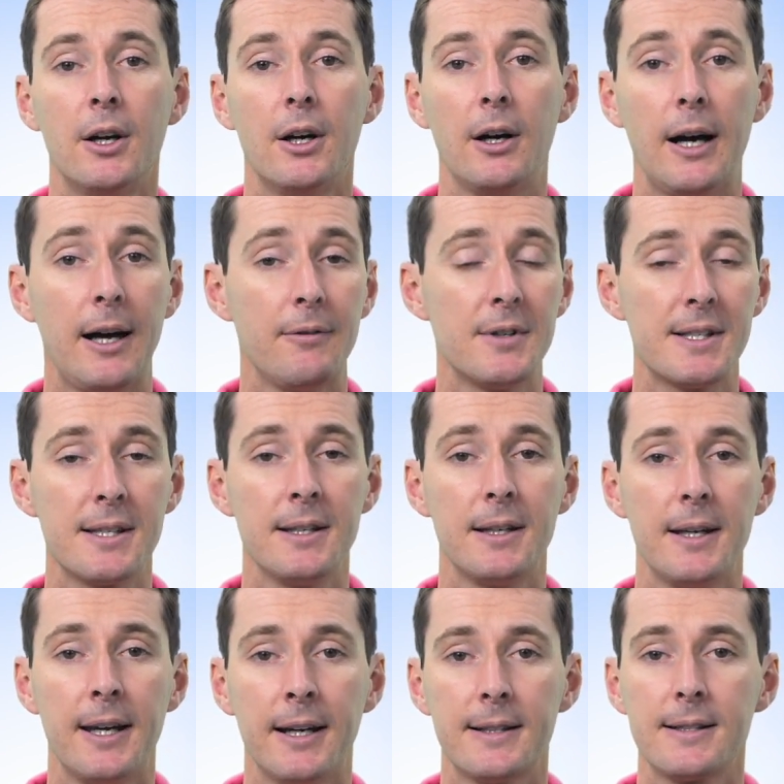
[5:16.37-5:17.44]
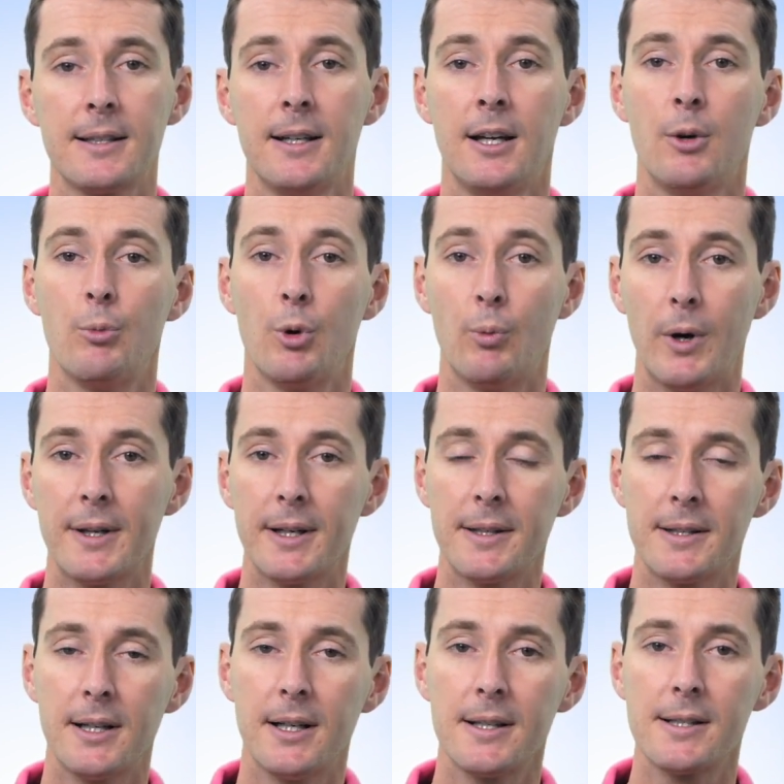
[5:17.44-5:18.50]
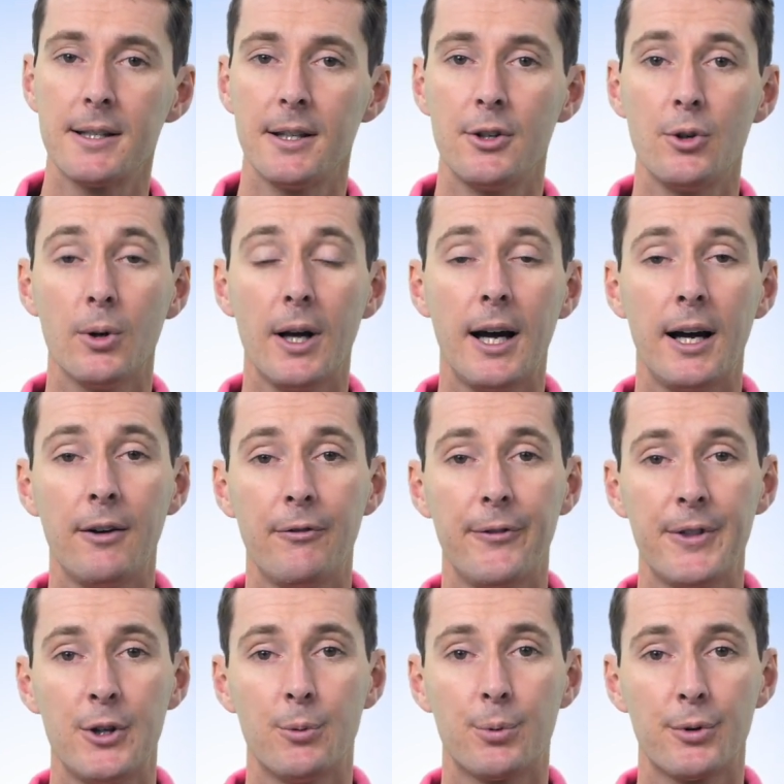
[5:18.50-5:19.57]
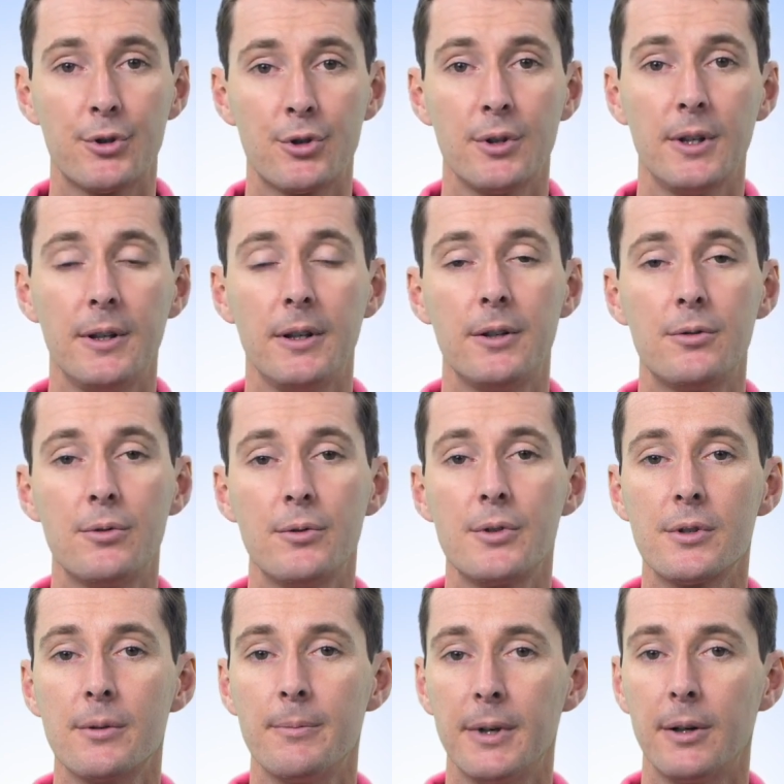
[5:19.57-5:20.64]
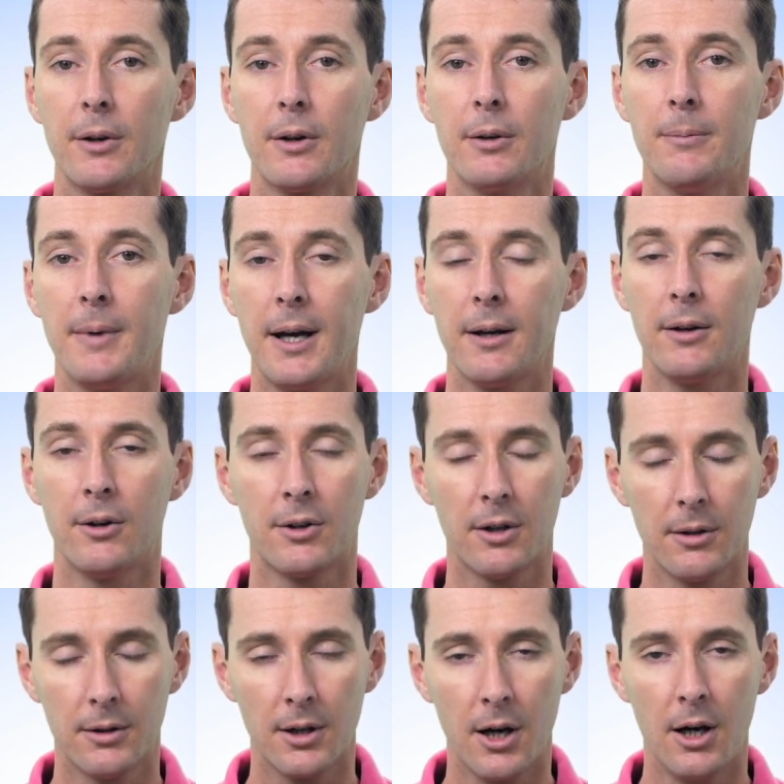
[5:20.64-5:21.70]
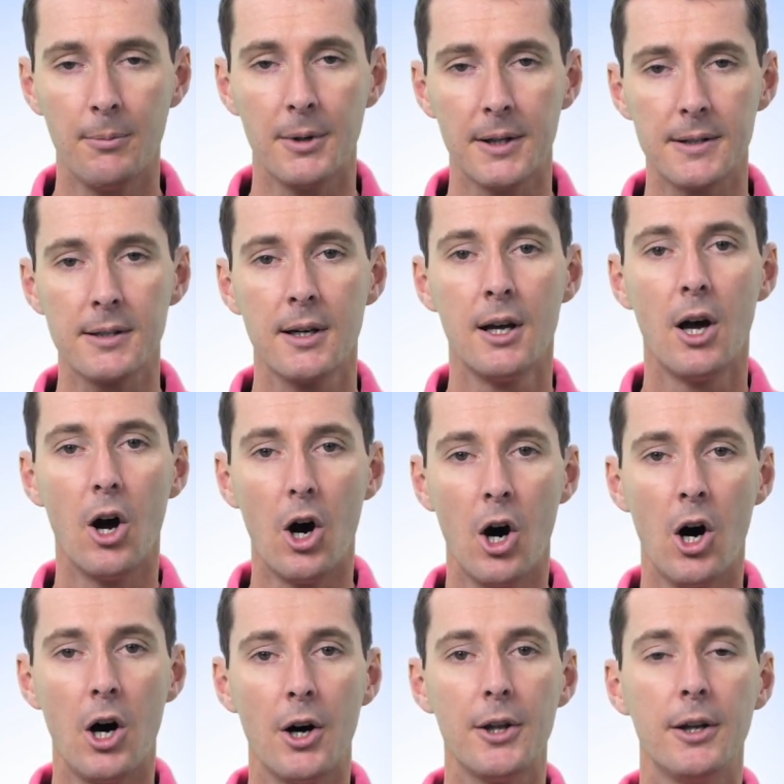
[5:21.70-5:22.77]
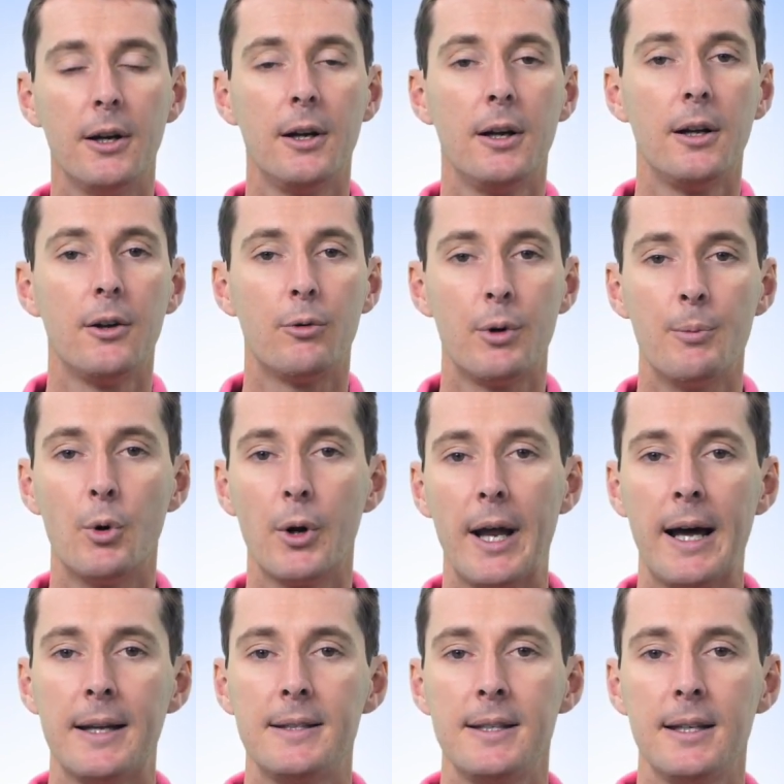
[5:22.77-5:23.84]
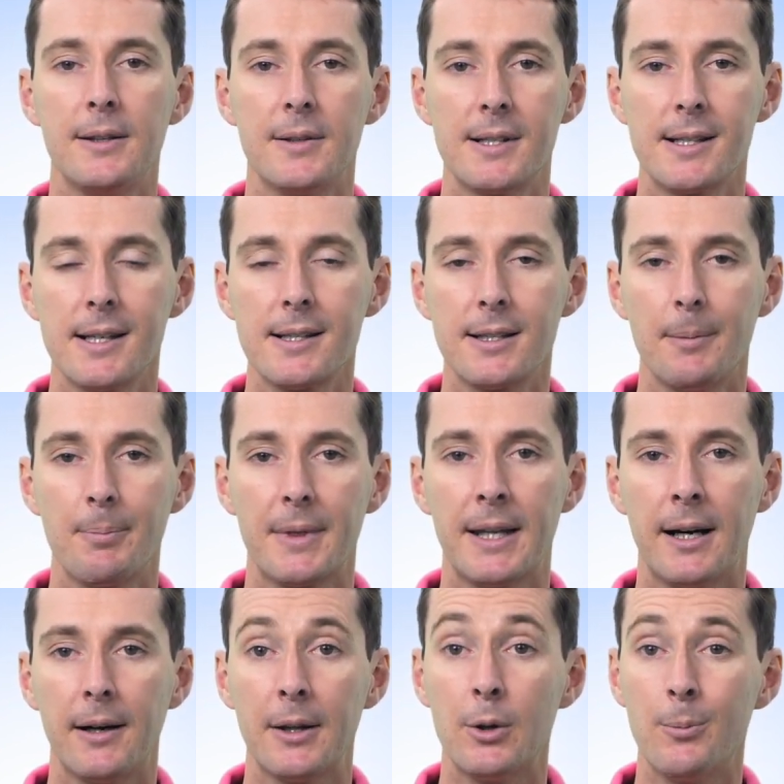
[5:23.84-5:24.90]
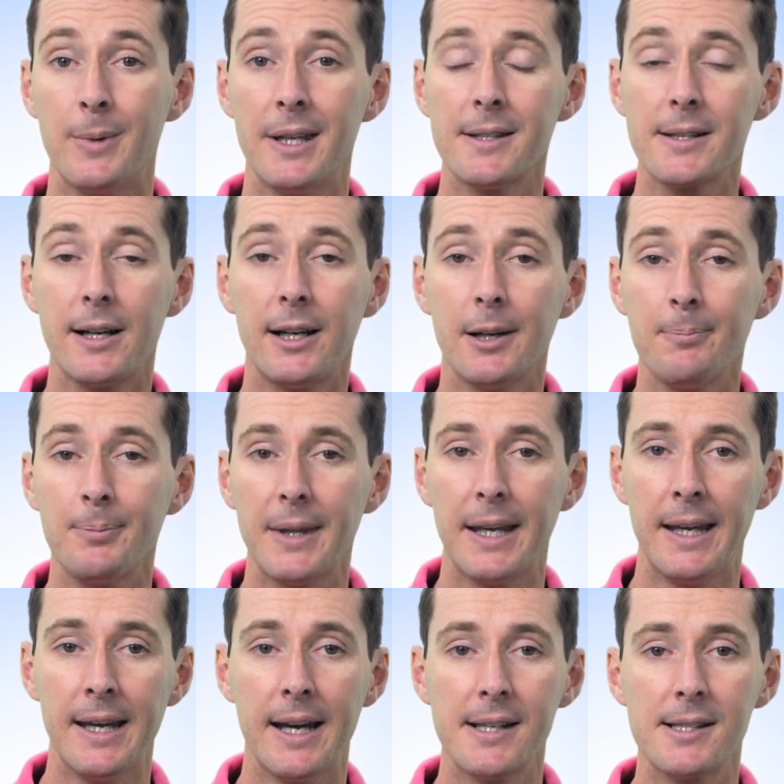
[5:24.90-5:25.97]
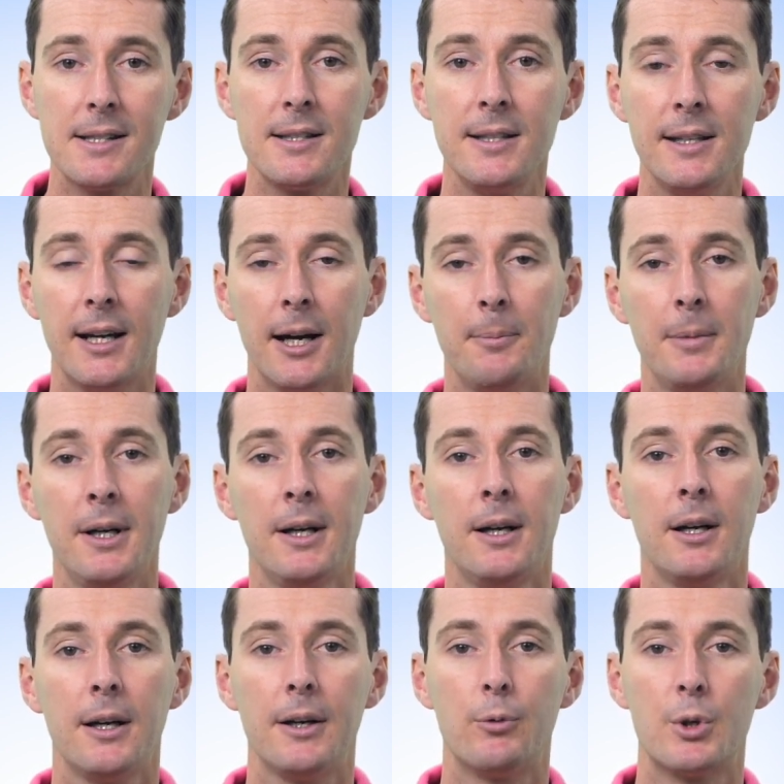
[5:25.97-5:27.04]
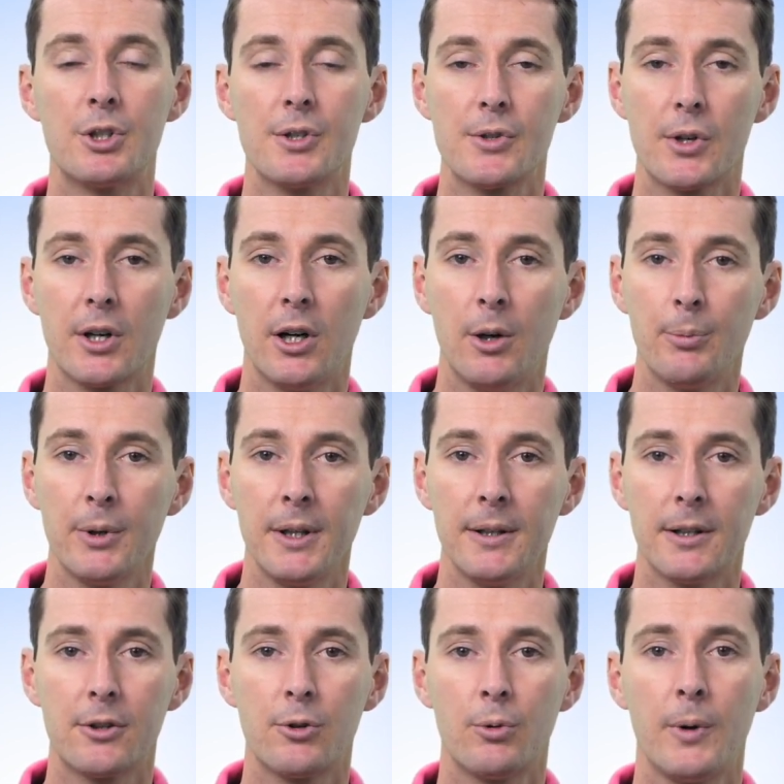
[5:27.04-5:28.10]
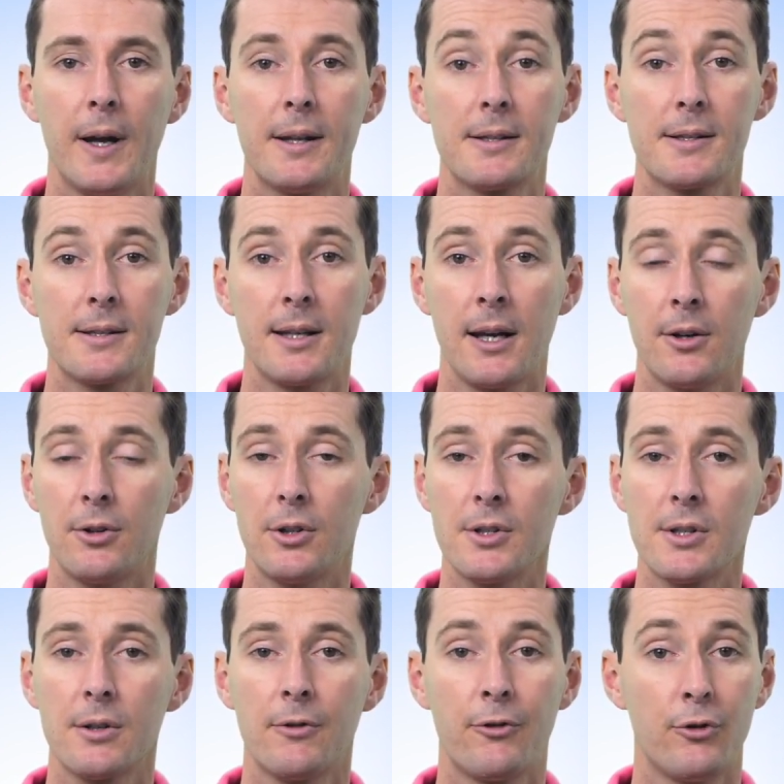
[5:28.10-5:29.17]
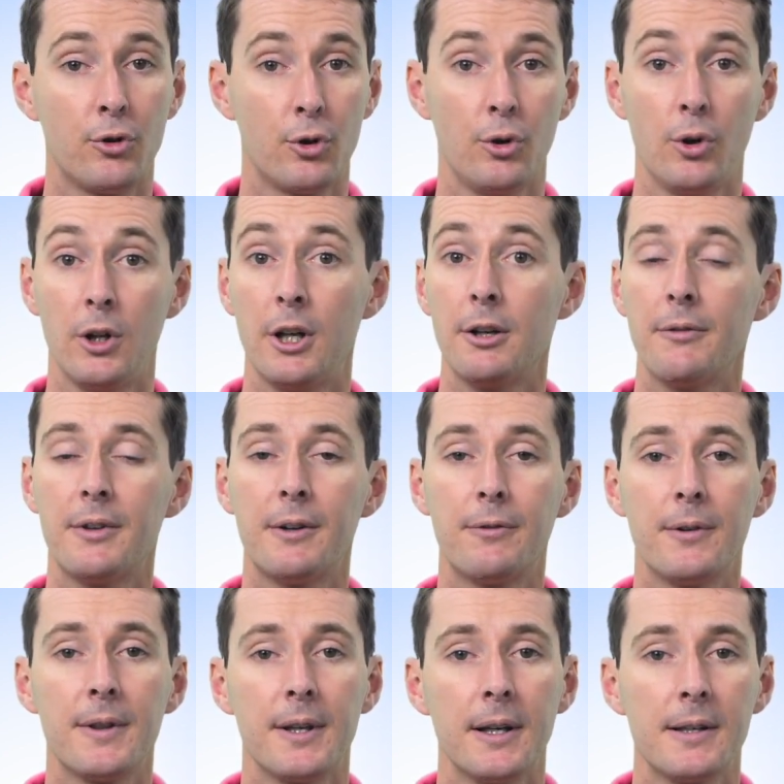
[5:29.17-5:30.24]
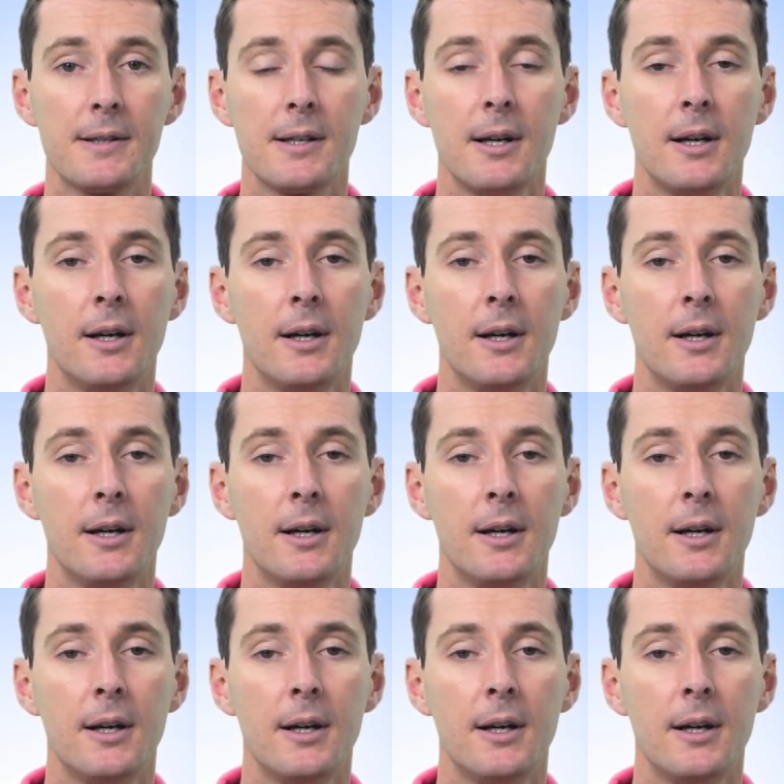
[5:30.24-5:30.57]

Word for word: I haven't seen it yet, but when that does, then you'll have the opportunity to submit a, com a comment on remote ID in the system. Now, in the meantime, ASTM which is a company that creates standards for a lot of different things.